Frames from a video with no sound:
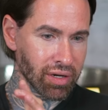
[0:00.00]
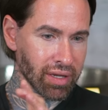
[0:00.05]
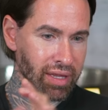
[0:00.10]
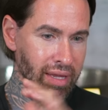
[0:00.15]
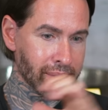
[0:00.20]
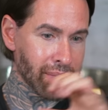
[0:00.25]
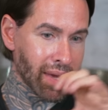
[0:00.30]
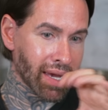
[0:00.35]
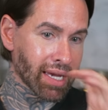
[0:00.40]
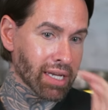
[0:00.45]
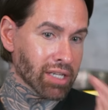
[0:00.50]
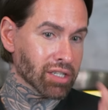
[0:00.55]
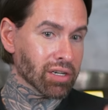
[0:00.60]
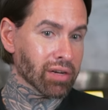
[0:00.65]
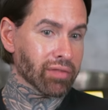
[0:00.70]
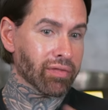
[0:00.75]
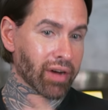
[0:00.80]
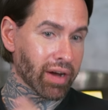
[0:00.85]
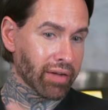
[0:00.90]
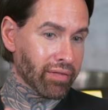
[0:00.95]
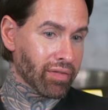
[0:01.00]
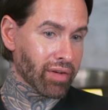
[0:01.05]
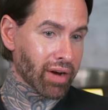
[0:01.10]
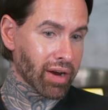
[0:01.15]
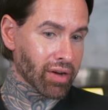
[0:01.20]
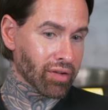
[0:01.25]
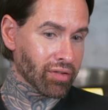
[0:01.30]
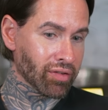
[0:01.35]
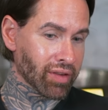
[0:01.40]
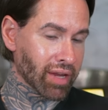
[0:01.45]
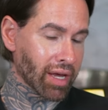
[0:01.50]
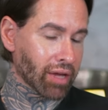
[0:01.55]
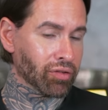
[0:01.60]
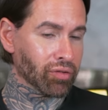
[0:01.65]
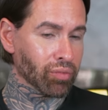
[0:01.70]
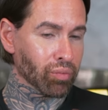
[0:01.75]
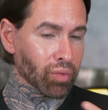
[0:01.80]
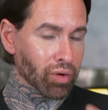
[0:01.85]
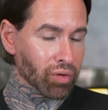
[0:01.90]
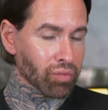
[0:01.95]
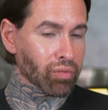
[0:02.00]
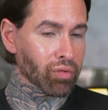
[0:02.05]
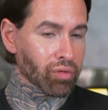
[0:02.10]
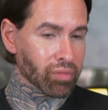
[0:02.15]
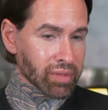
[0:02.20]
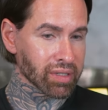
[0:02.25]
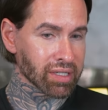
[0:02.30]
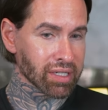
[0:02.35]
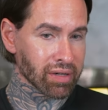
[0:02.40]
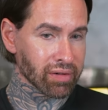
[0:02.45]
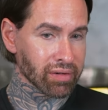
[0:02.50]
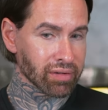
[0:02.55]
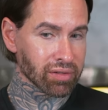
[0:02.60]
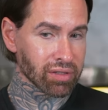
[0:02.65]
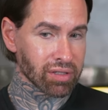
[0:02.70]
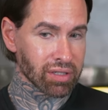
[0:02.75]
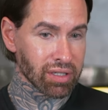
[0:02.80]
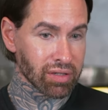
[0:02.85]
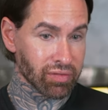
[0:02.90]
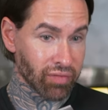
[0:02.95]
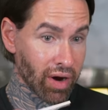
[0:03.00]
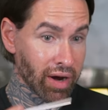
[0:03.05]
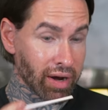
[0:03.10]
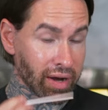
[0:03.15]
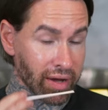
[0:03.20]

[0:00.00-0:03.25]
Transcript: and then make it into a fine fragrance and add some wood raw materials, it's very mm.